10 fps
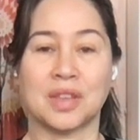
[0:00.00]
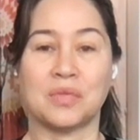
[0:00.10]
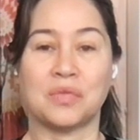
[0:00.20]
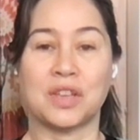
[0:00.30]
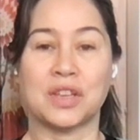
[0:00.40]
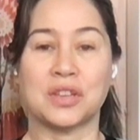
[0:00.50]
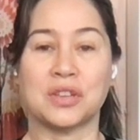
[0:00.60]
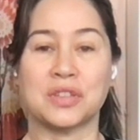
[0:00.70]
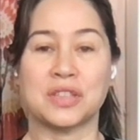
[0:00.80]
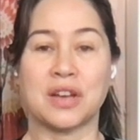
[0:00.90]
You feel
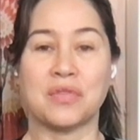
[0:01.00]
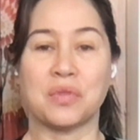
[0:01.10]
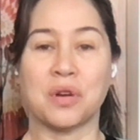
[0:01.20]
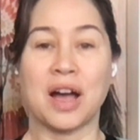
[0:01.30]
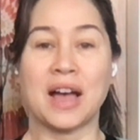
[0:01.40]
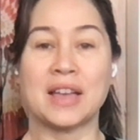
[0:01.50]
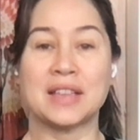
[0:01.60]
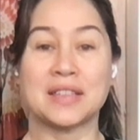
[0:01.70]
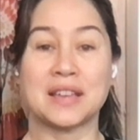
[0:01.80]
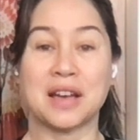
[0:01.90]
yourself
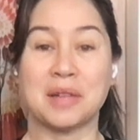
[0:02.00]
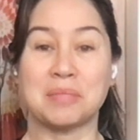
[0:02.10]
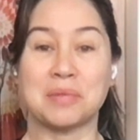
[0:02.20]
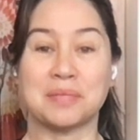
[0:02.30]
rising up